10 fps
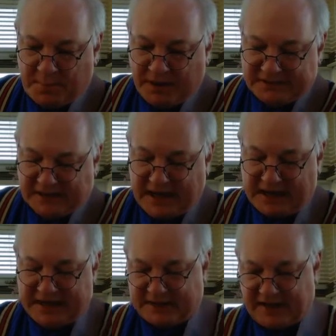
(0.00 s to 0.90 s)
But
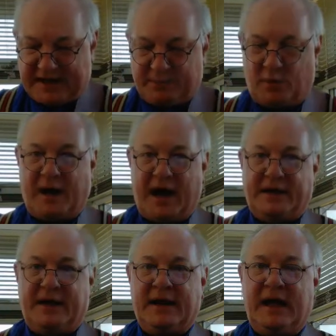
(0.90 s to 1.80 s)
an incredible
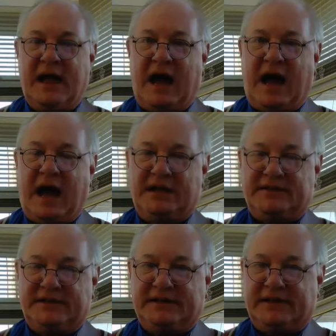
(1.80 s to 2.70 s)
man,
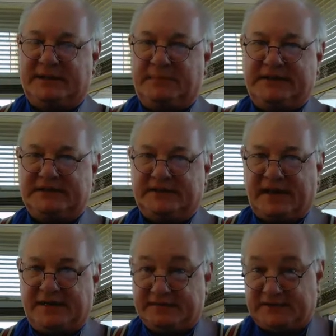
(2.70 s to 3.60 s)
and he did amazing
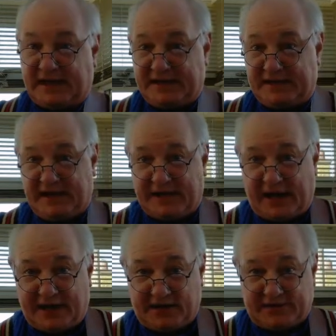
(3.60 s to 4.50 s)
things in
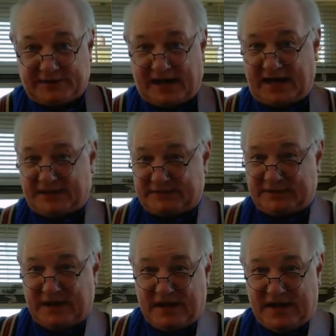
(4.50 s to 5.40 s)
Ireland and
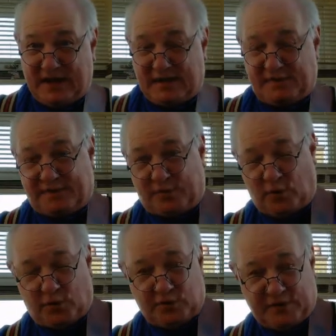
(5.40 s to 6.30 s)

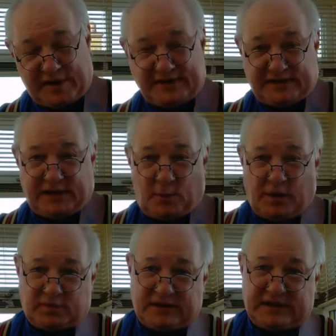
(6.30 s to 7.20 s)
for the rest of the
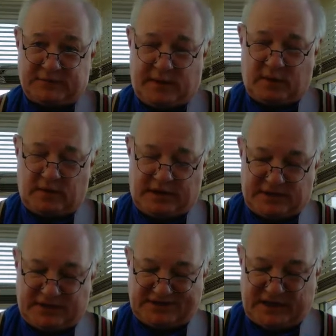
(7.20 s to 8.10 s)
world as well
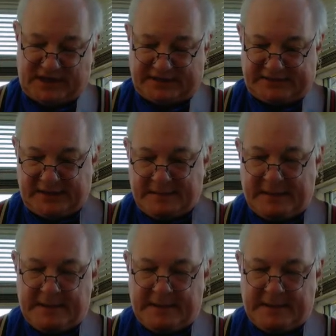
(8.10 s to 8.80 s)
in Christianity.